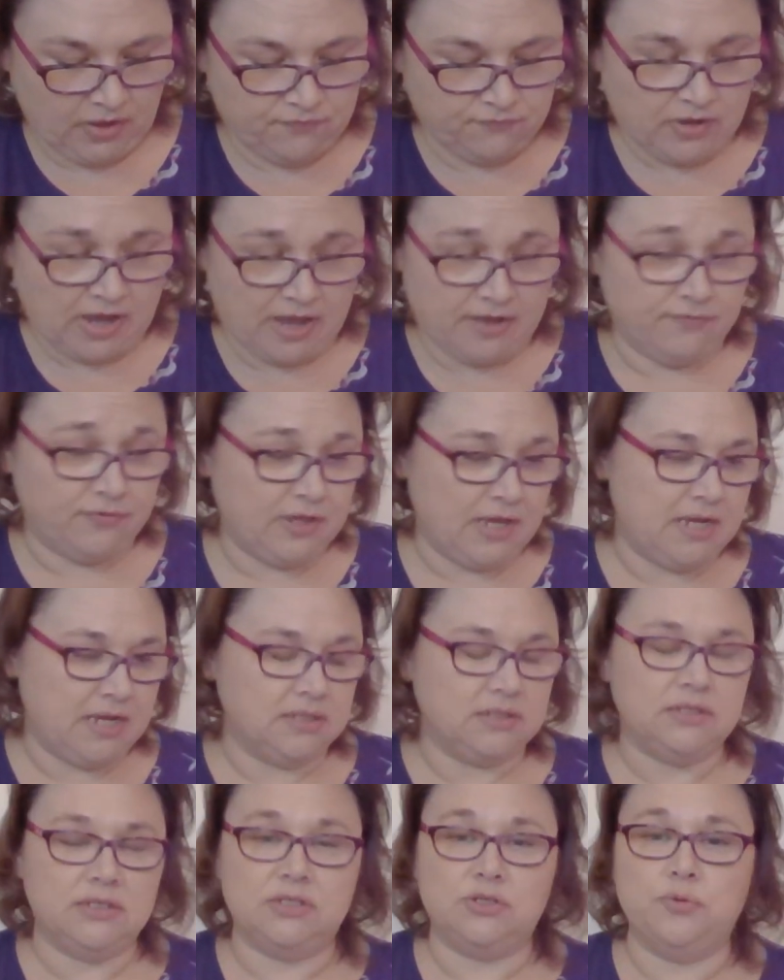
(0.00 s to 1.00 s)
5
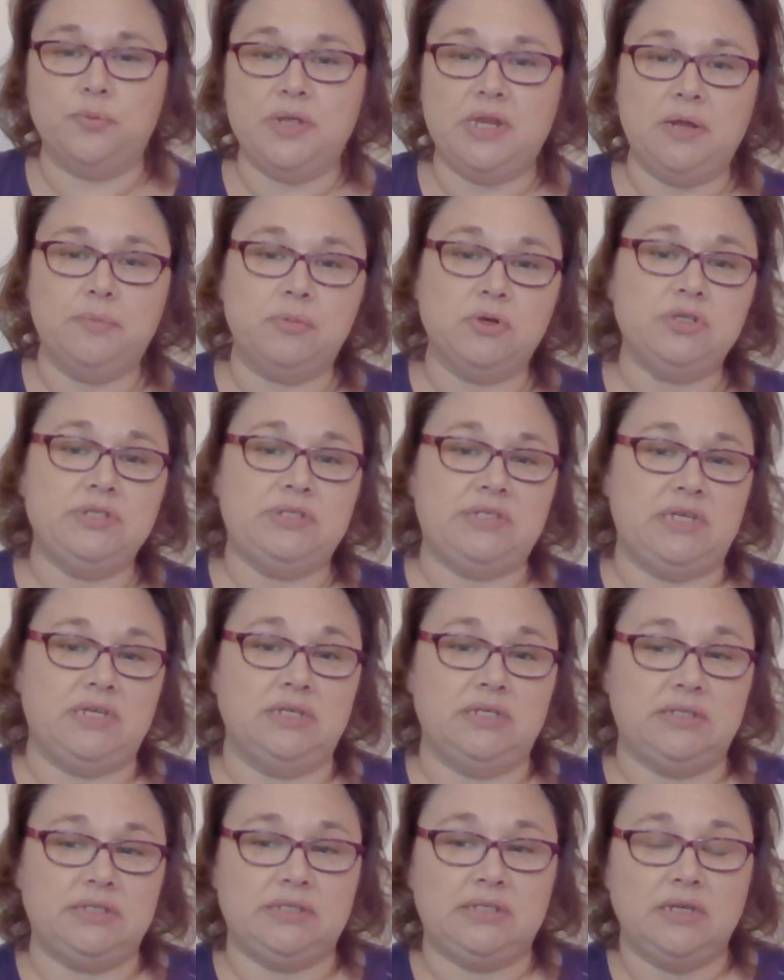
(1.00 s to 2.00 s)
things. This will be number
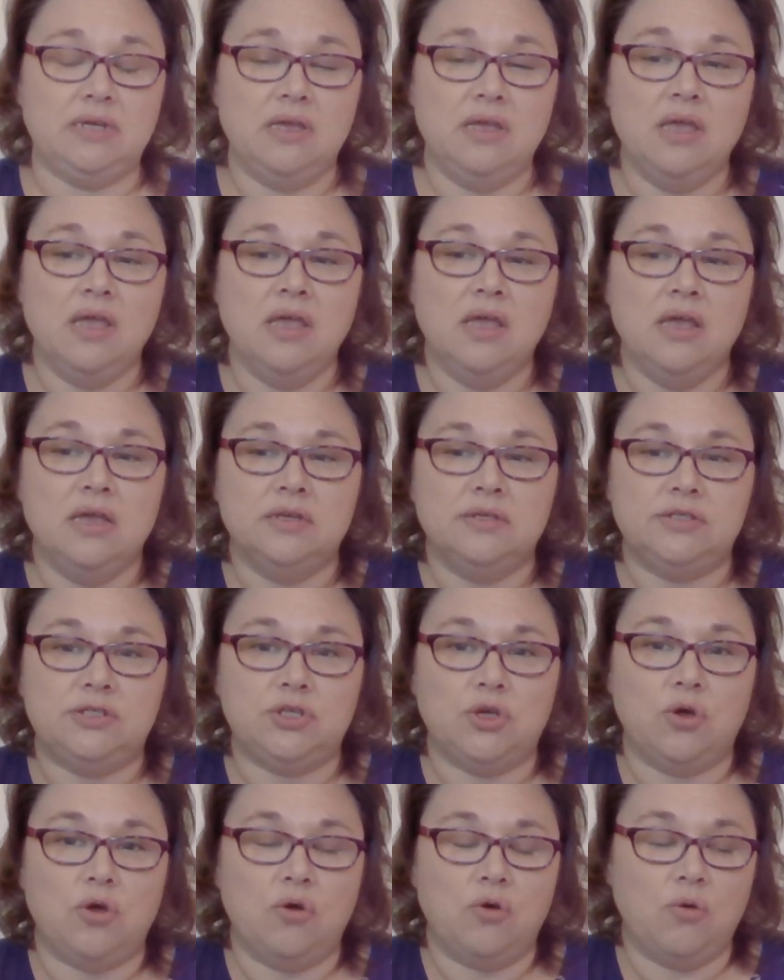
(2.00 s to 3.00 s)
6.
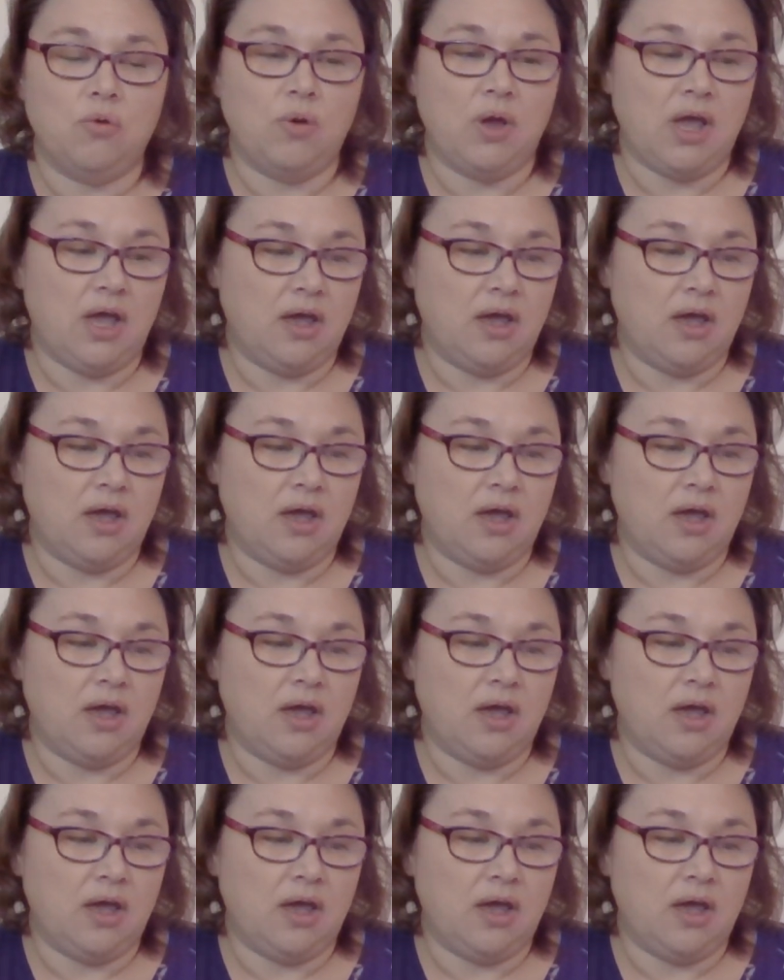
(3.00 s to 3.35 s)
So